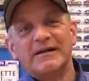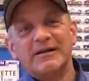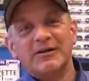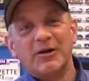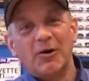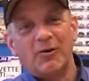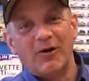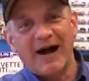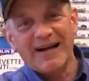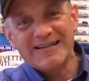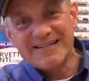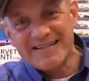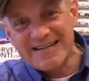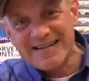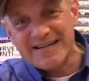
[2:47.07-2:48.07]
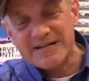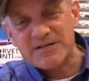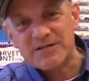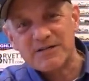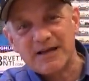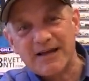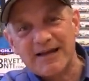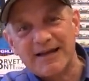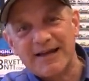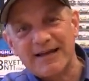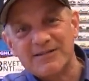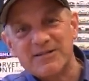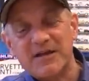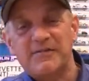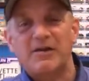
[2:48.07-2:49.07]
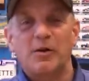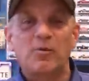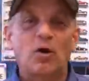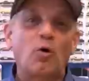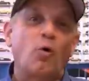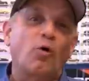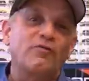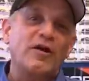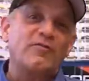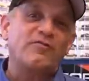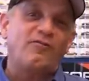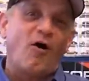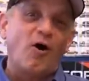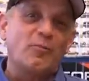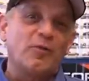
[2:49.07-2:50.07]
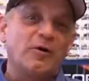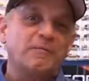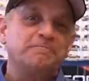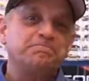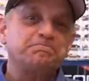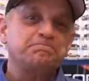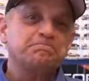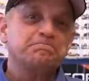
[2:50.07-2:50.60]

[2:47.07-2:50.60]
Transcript: You know, I tease and say that I'm a Corvette farmer.